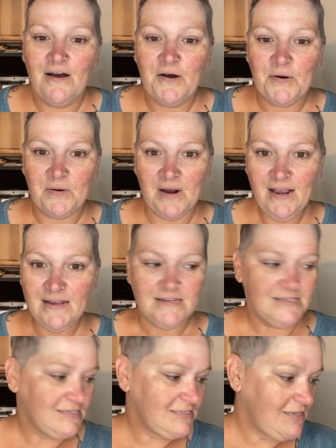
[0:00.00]
All
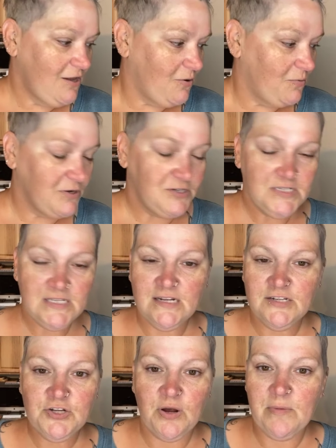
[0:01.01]
right, so we're just
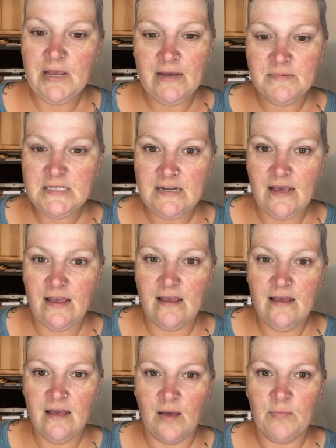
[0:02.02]
gonna do our makeup today.
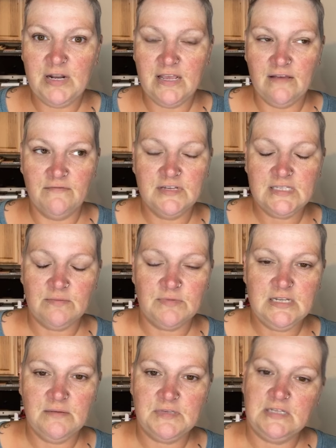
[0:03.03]
I'm gonna give you some
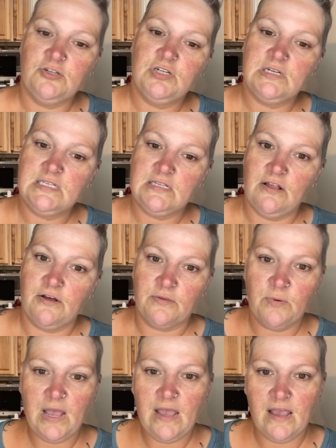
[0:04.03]
tips and tricks along the
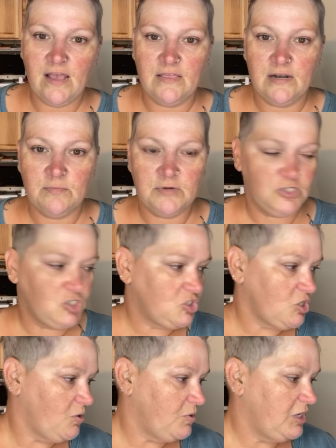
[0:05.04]
way, and then I'm gonna
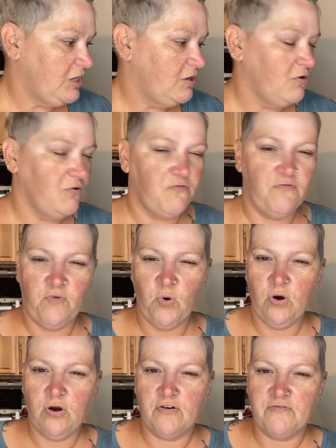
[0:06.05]
show you
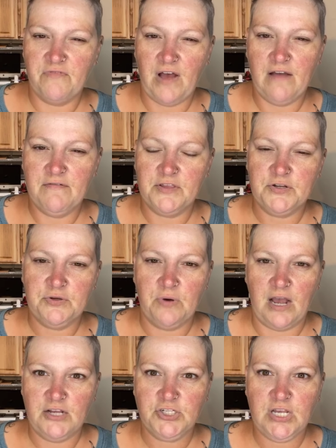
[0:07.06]
4 or 5 of the new
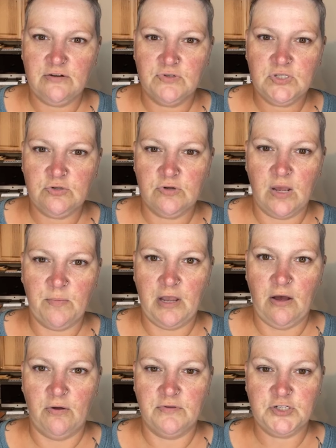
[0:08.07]
eyeshadows that are coming
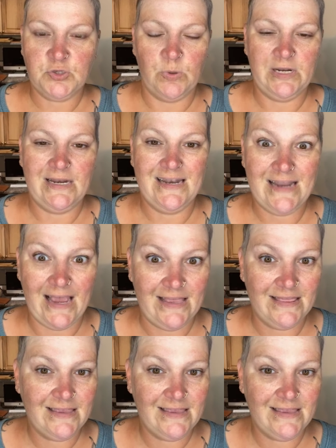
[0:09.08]
out on the 29th.